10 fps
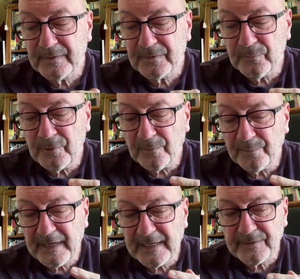rock
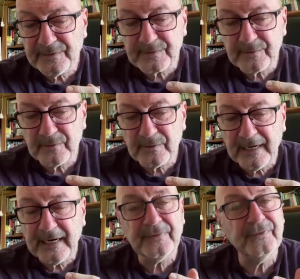bands
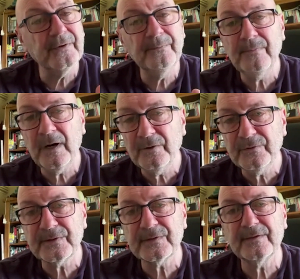had the
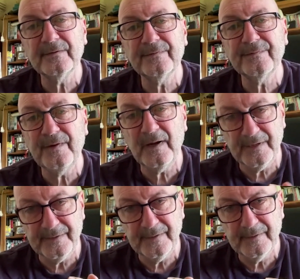most fun.
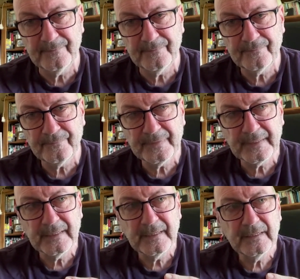
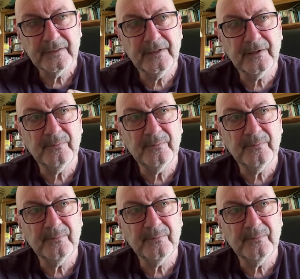You know,